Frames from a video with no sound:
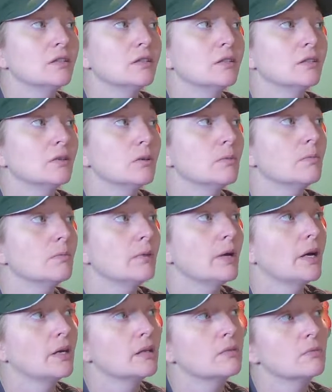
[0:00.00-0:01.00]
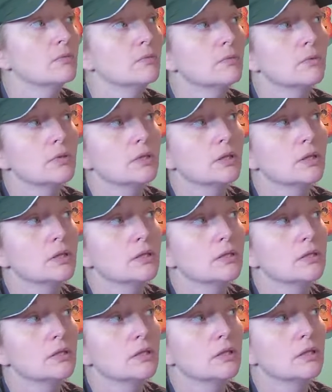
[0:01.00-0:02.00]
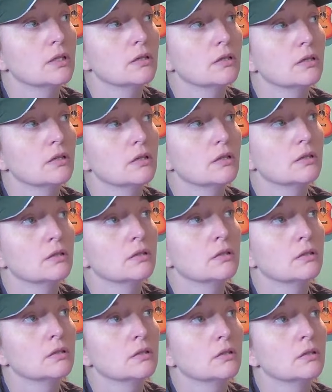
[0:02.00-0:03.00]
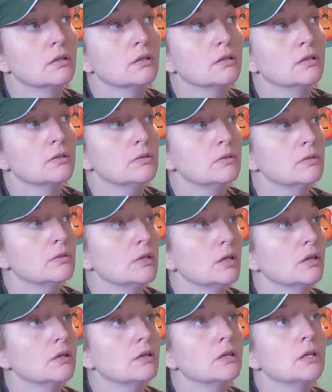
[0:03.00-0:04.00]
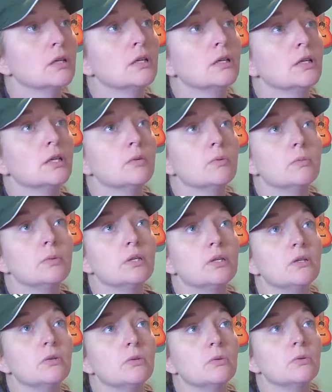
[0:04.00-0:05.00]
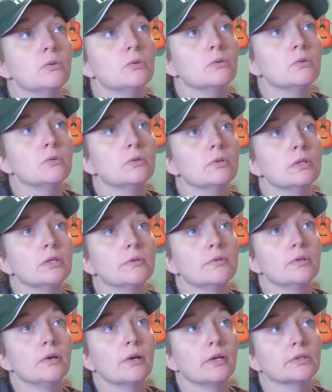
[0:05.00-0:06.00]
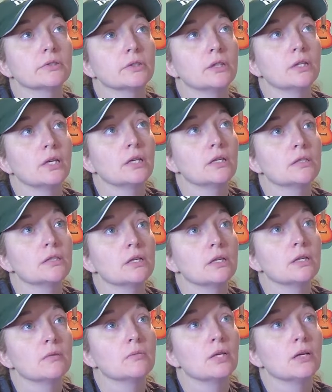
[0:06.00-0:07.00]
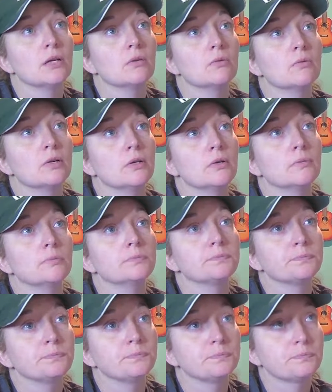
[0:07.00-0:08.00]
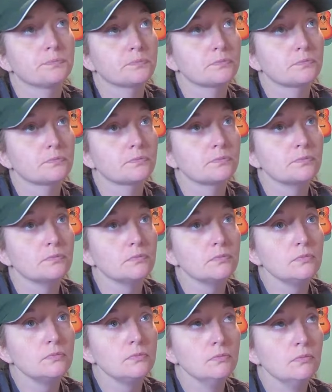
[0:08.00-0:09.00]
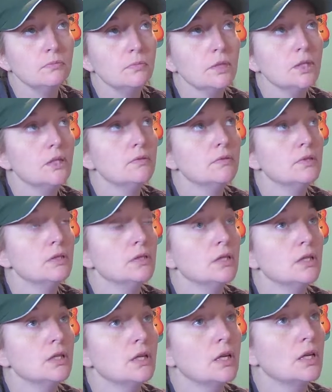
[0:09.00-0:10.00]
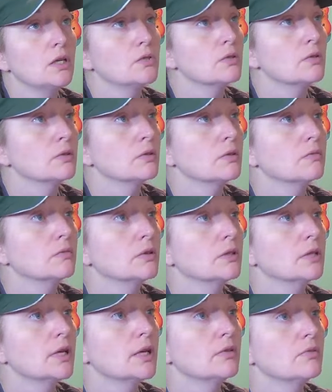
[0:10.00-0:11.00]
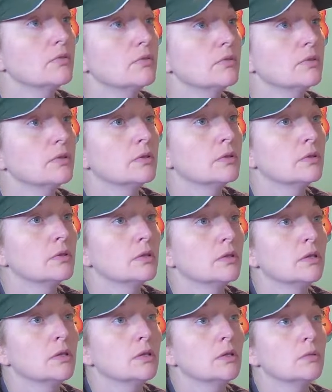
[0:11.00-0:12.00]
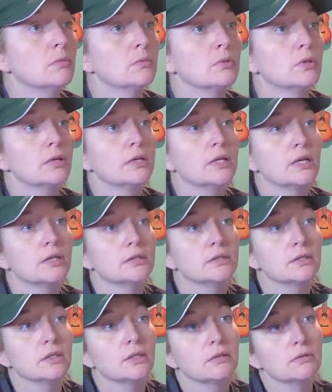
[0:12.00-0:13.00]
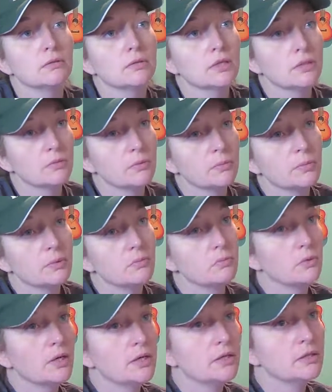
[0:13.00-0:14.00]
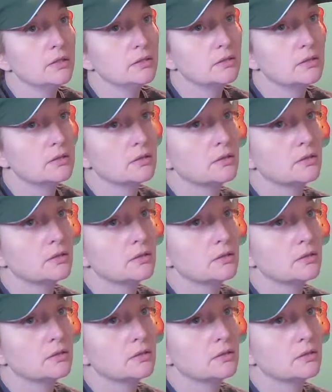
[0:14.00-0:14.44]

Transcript: go back and forth and do that. It would be cool if you actually had it timed out well, but given the nature of live broadcasting, I don't think it would be wise